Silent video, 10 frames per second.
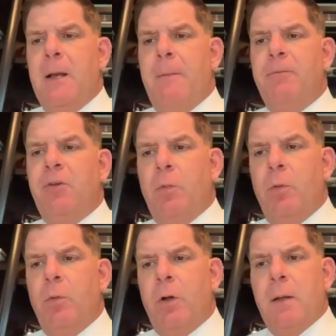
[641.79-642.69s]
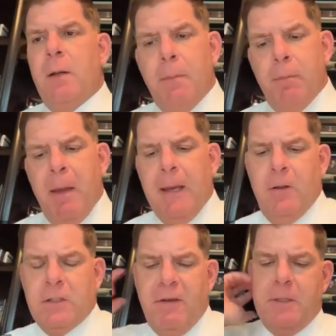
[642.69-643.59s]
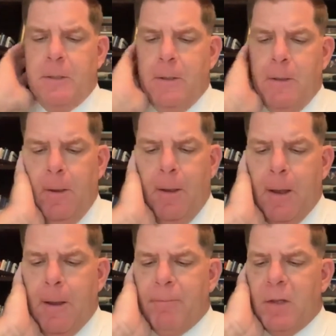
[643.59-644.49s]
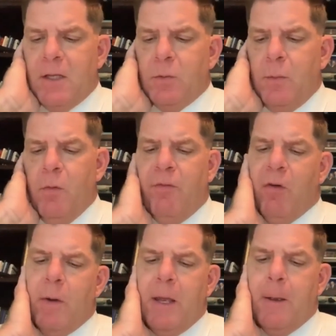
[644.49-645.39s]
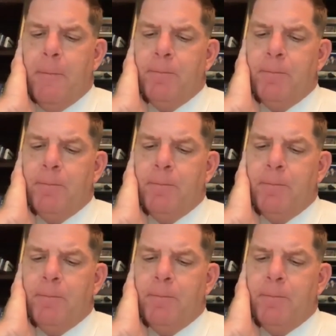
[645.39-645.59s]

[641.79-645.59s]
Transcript: So we're going to be making those investments as we move forward here.